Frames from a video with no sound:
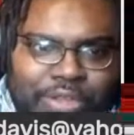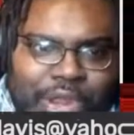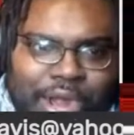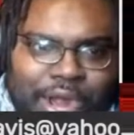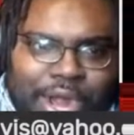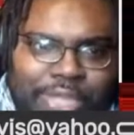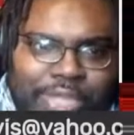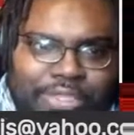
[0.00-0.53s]

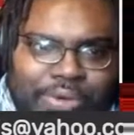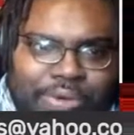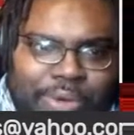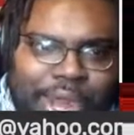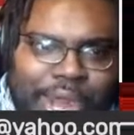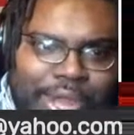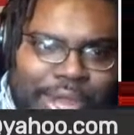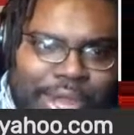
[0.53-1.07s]
All right, so
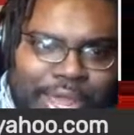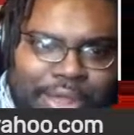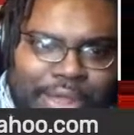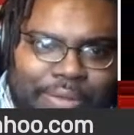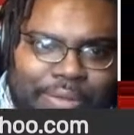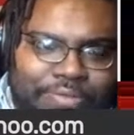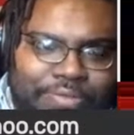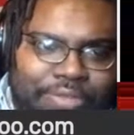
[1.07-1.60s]
right
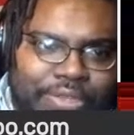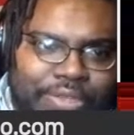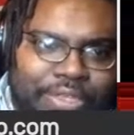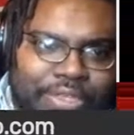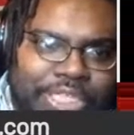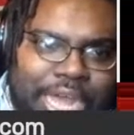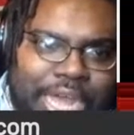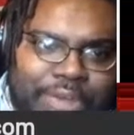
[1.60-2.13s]
now,
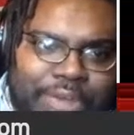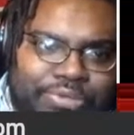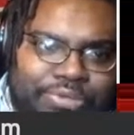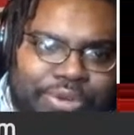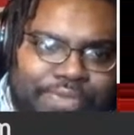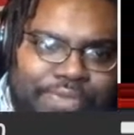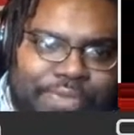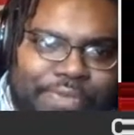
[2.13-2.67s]
top
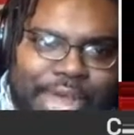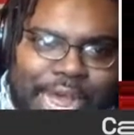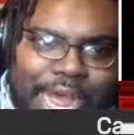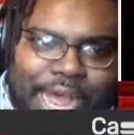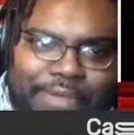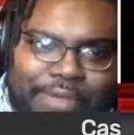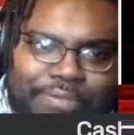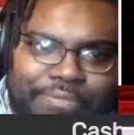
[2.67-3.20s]

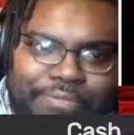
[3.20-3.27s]
25,